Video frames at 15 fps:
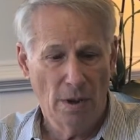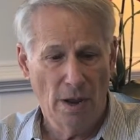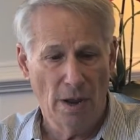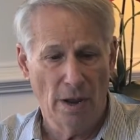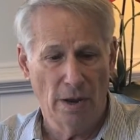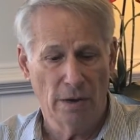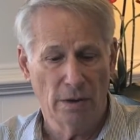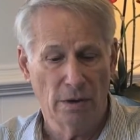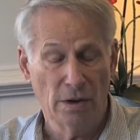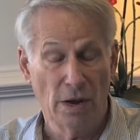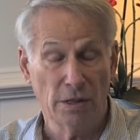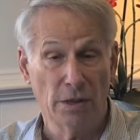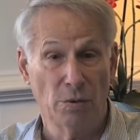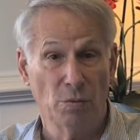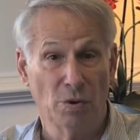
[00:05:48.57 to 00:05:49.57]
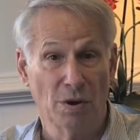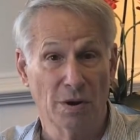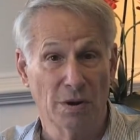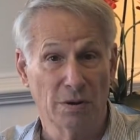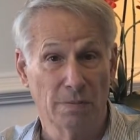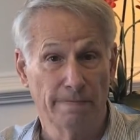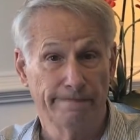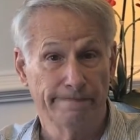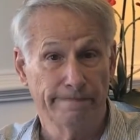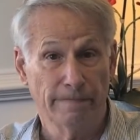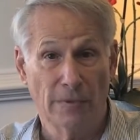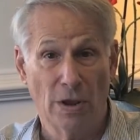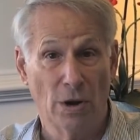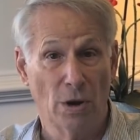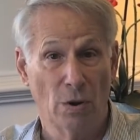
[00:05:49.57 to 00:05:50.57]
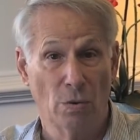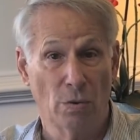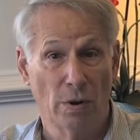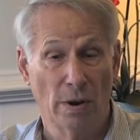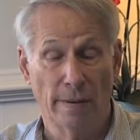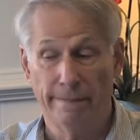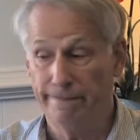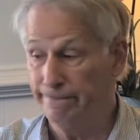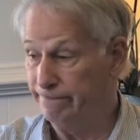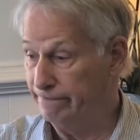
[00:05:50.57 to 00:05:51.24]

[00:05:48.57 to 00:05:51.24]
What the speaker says: And yet they were going to,